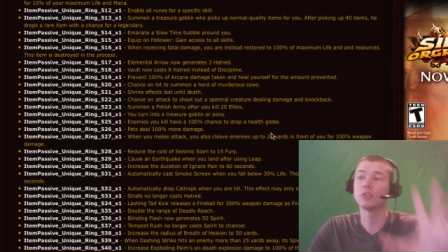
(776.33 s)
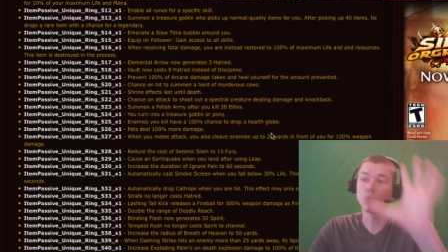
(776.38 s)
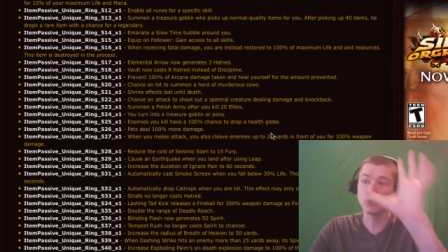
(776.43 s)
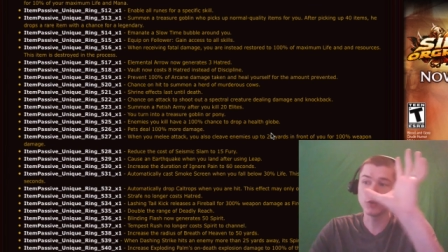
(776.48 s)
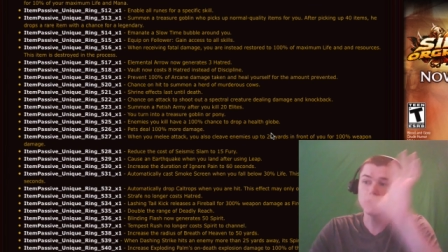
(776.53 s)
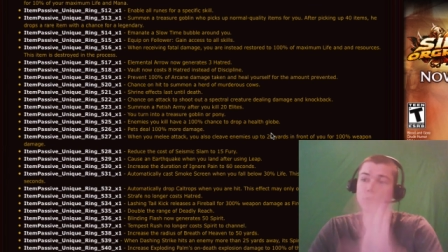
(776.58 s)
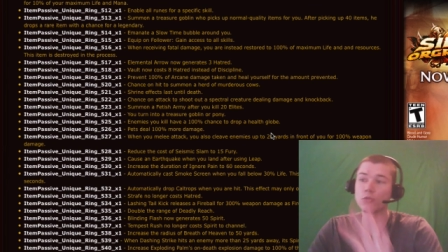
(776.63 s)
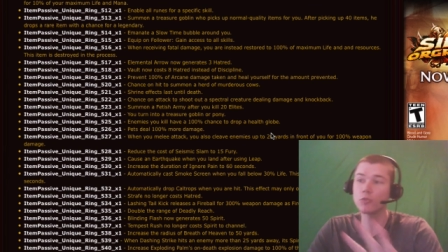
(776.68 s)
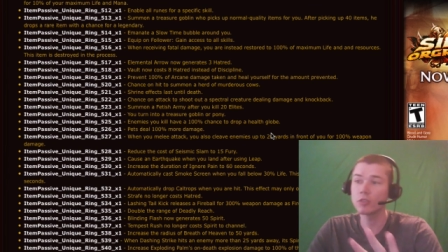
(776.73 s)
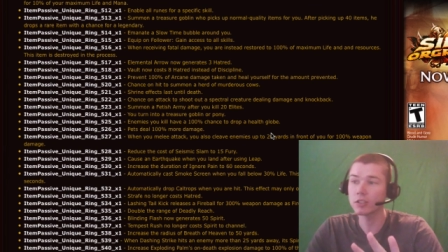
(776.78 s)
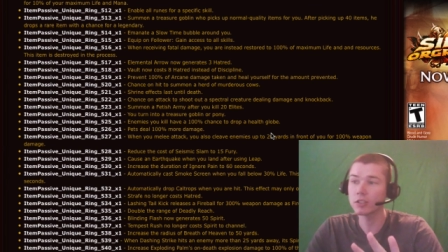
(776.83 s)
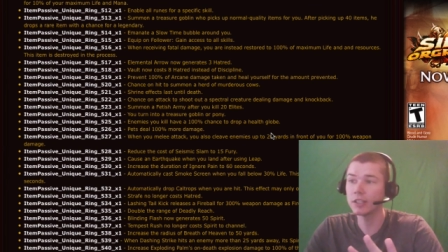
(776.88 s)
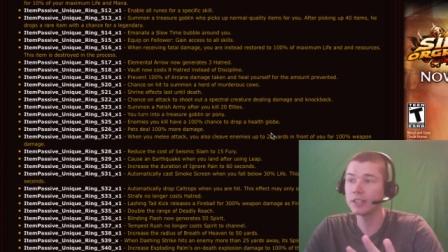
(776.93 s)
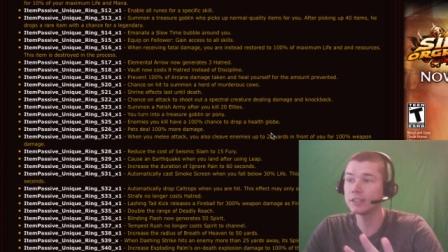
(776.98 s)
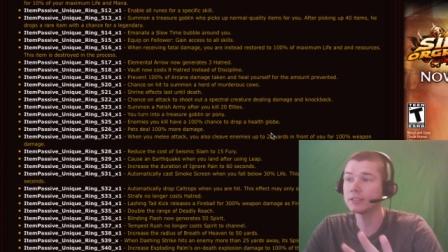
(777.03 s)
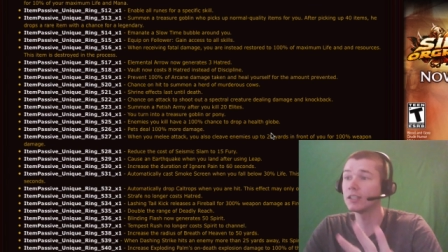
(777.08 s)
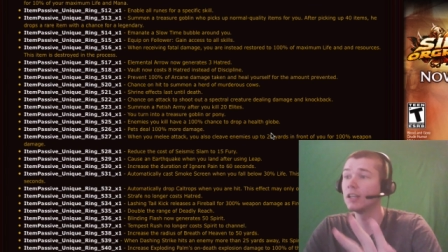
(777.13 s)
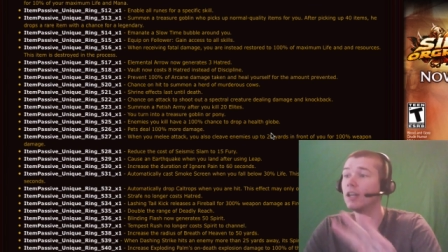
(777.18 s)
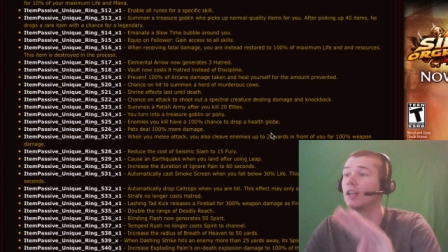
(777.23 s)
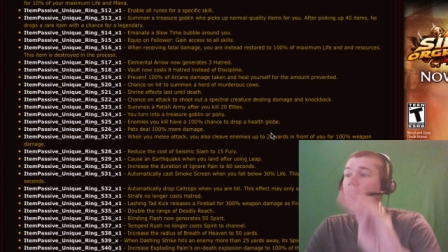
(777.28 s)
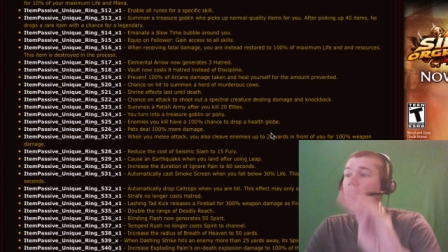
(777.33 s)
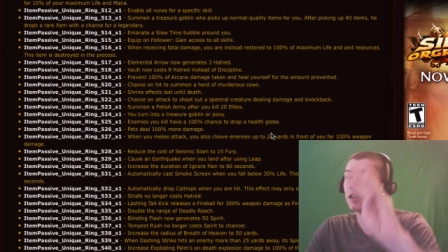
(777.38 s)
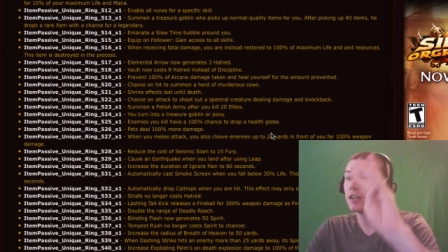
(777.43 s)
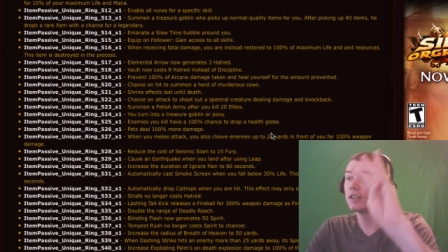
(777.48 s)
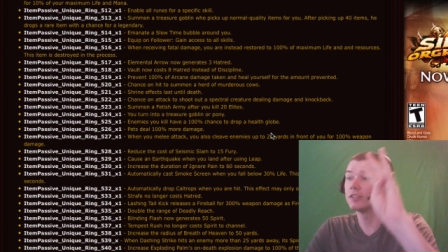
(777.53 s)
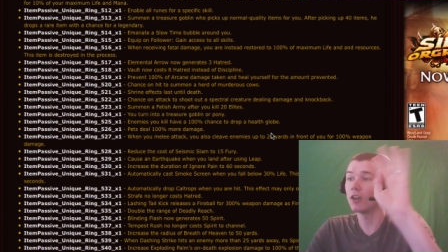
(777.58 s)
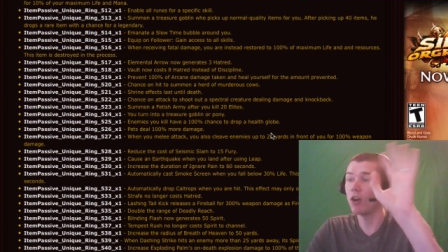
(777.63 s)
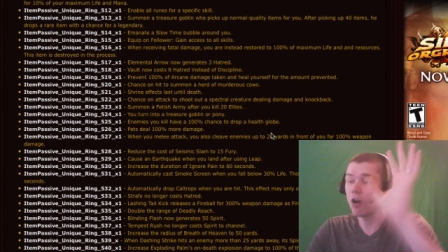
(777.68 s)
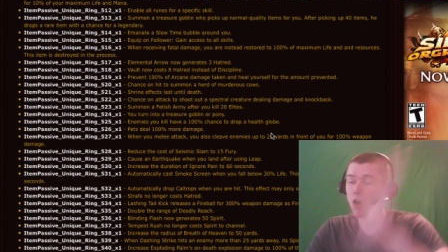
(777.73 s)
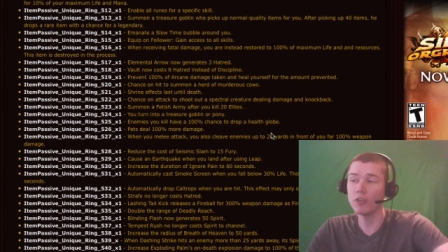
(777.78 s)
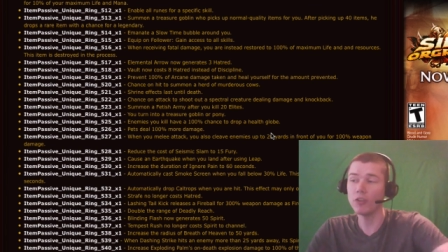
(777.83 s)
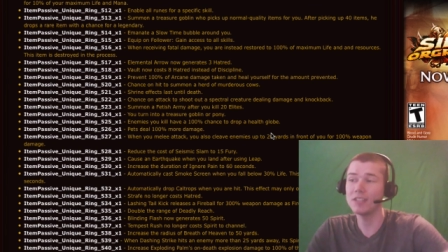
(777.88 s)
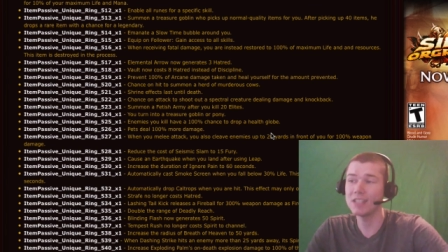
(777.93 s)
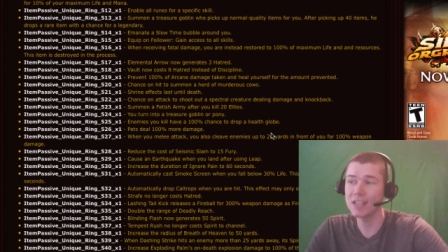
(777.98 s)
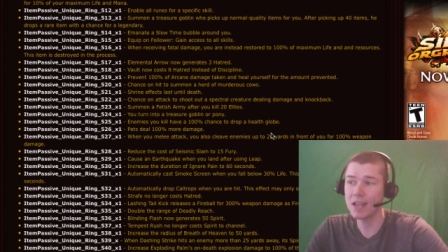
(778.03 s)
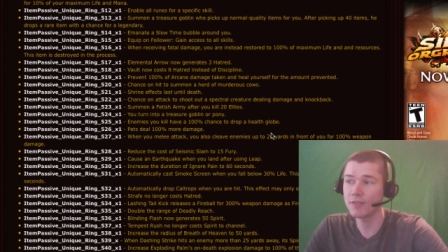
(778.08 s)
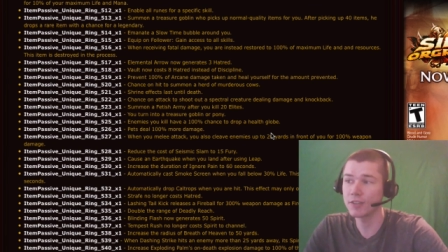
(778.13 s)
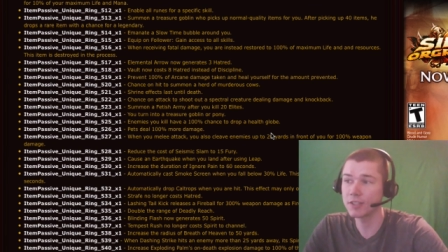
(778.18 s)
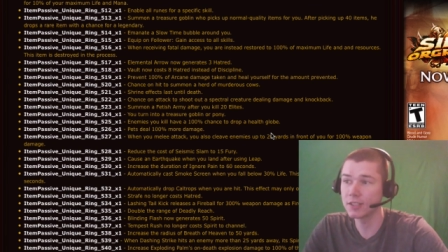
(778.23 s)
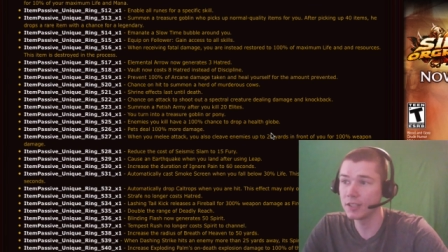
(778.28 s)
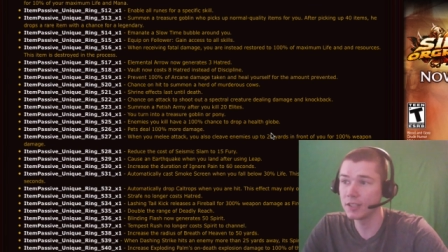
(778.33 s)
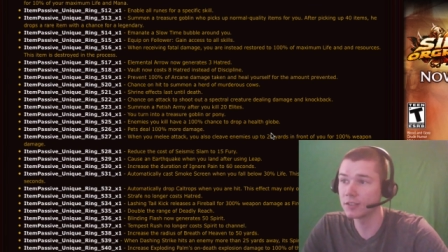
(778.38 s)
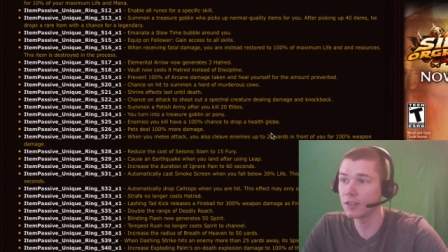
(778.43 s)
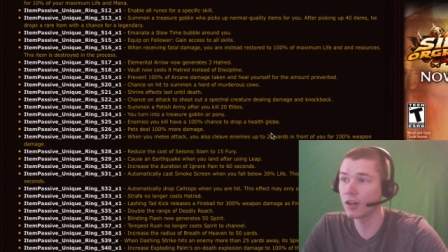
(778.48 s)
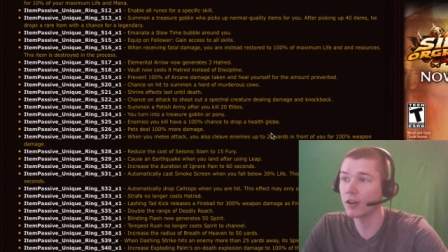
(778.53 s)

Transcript: read through this list because all these affixes